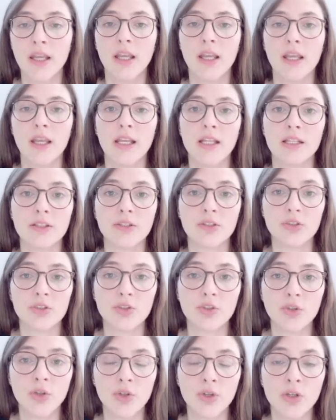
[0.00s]

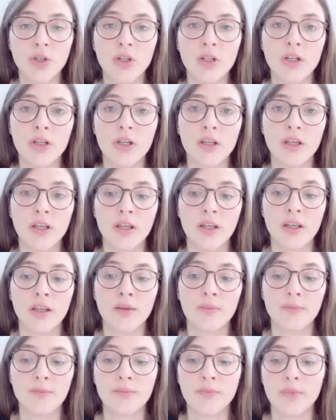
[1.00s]
install
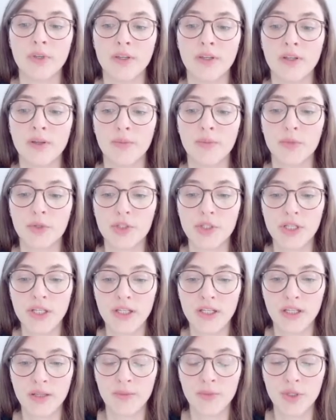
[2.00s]
a
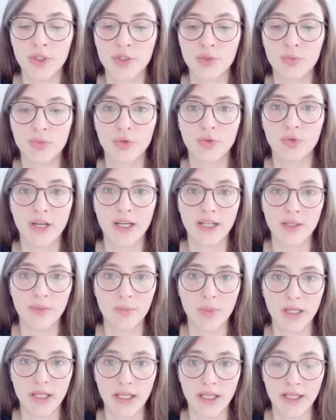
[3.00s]
machine image provided
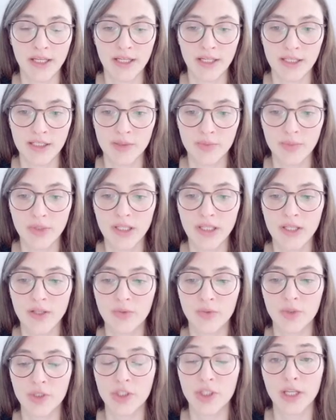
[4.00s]
by
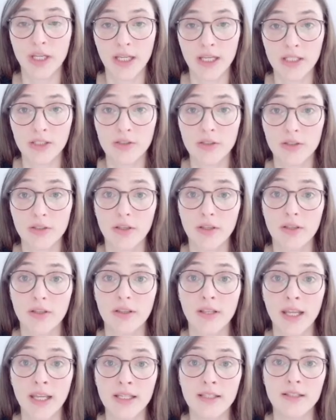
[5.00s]
NISP, which has
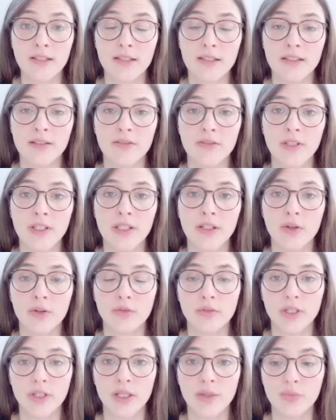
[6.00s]
Nice DCV
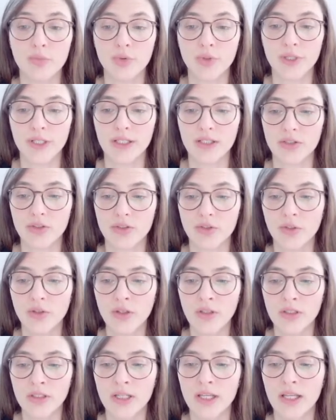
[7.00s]
already
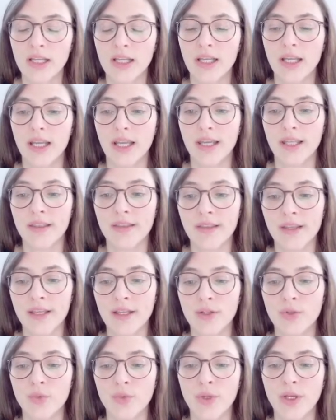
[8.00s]
pre-installed, and
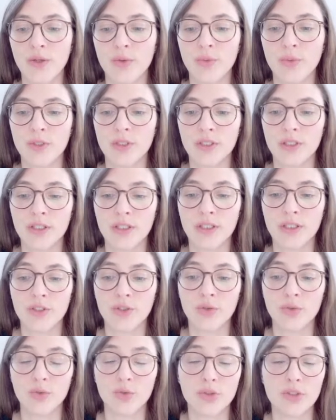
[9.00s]
then we will
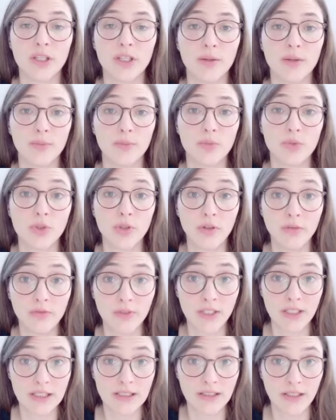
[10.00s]
do some
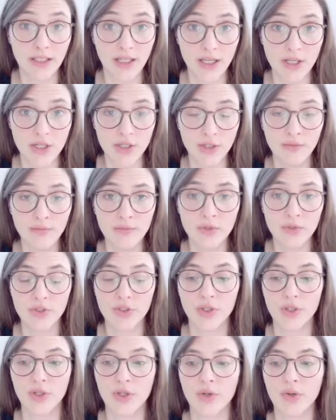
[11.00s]
software installation.
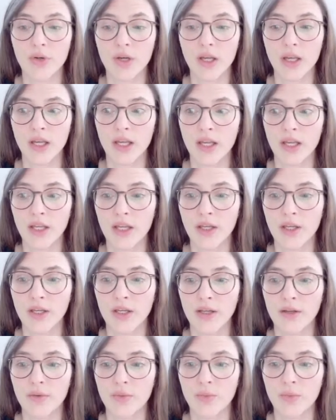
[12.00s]
So
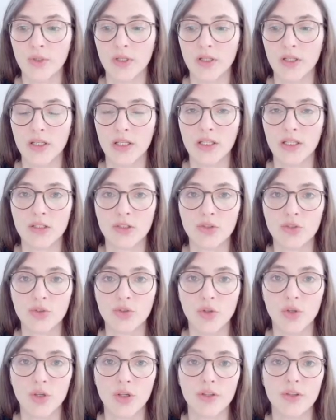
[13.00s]
I will
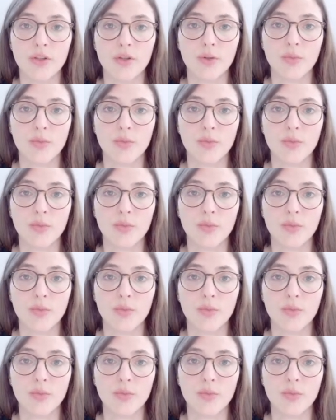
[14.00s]
install the